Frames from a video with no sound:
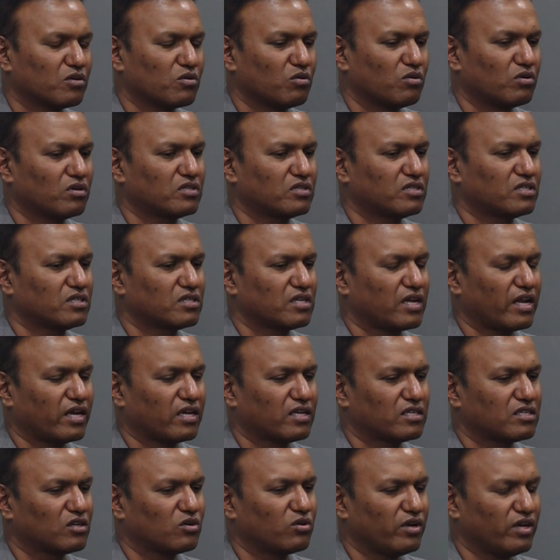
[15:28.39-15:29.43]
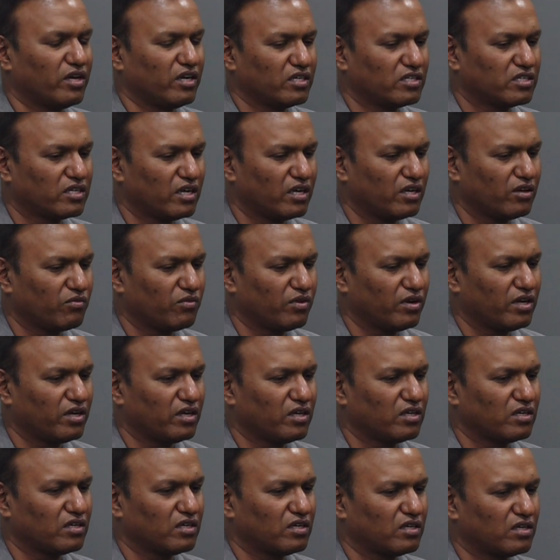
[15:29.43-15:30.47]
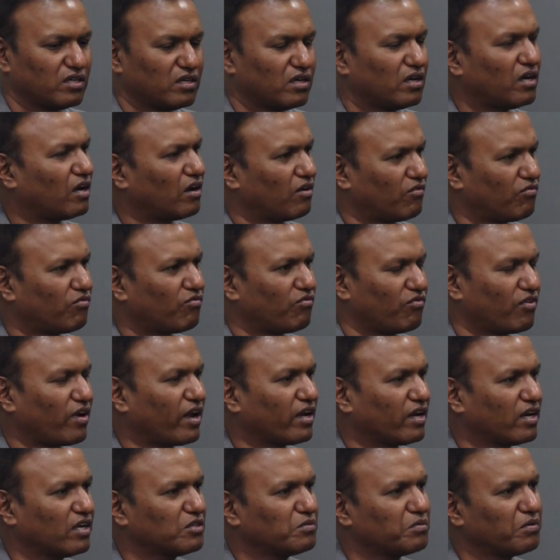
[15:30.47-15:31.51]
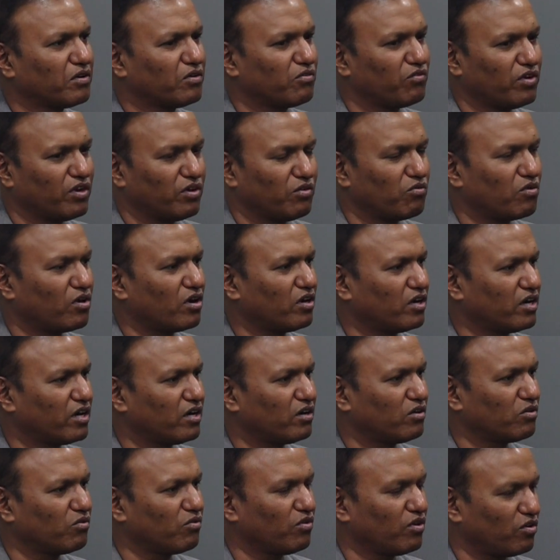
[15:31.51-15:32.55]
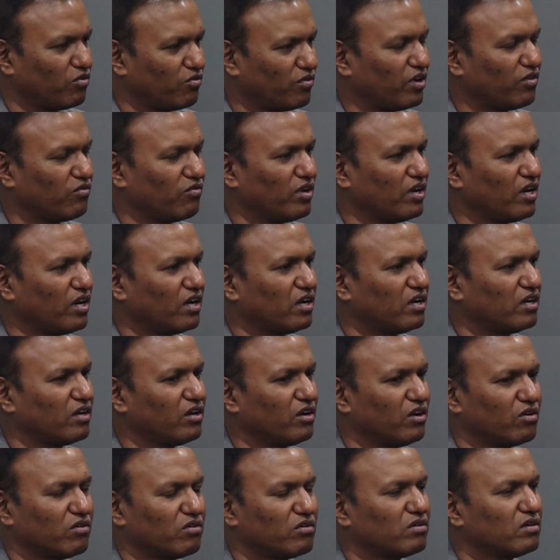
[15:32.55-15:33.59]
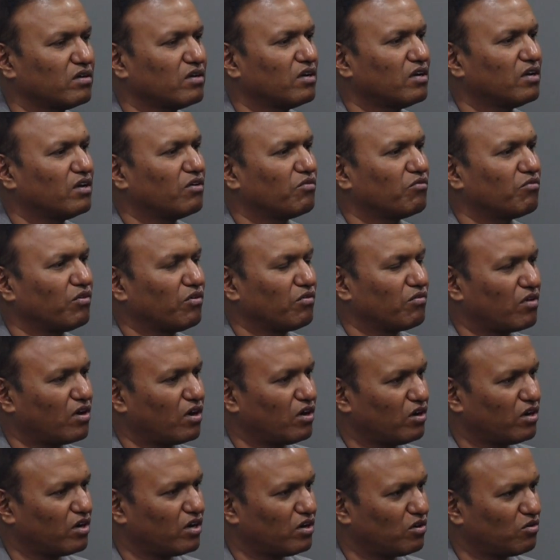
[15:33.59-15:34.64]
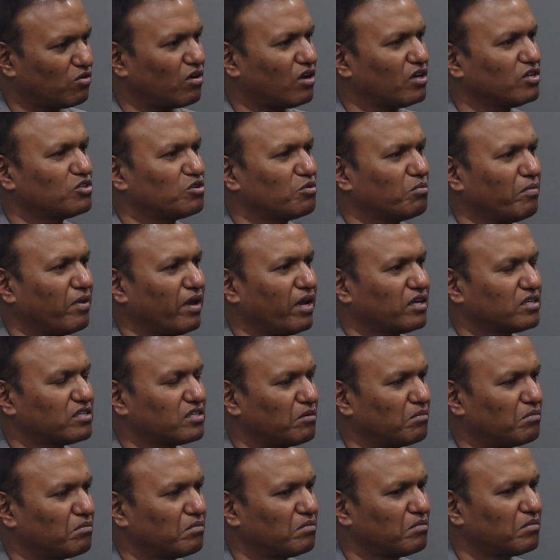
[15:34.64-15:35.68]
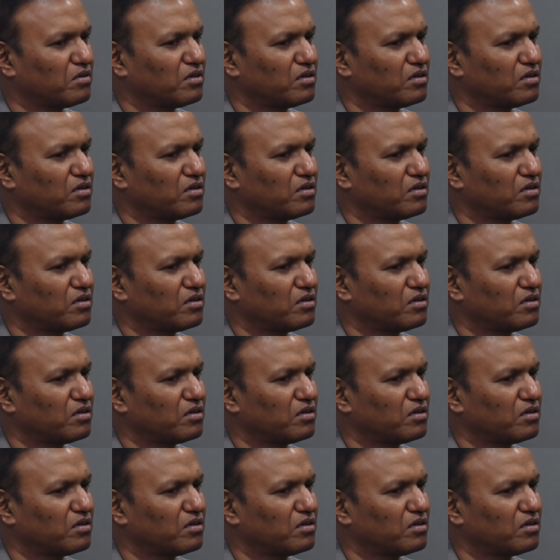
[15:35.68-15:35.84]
courses, like, so initially we, frankly speaking, we wanted to, you know, when we learn, you know, we wanted to also make some,